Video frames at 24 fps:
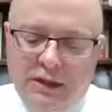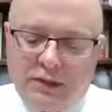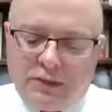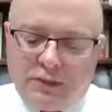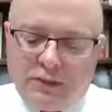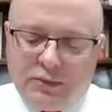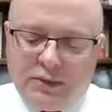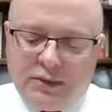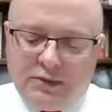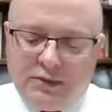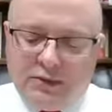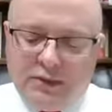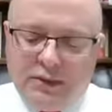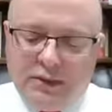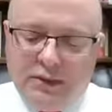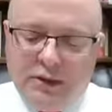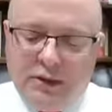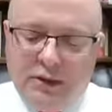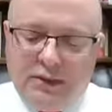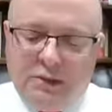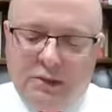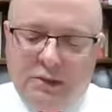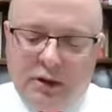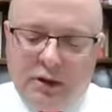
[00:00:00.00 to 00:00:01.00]
interest
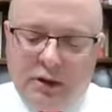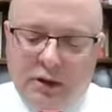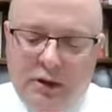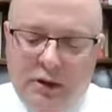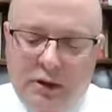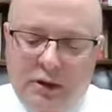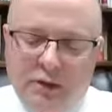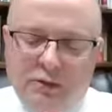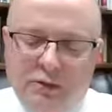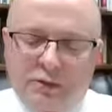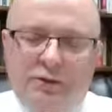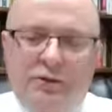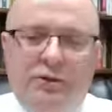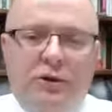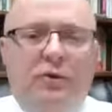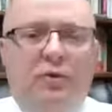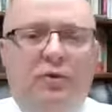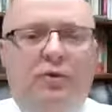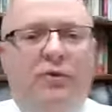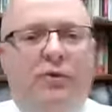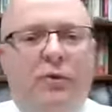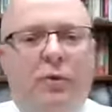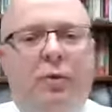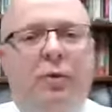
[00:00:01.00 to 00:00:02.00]
but
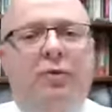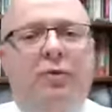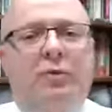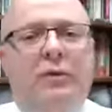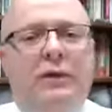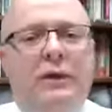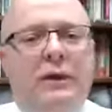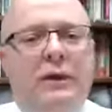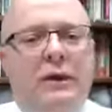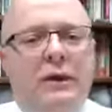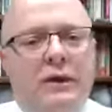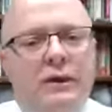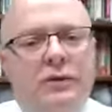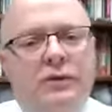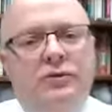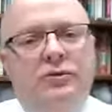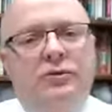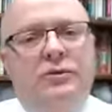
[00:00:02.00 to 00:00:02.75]
also for the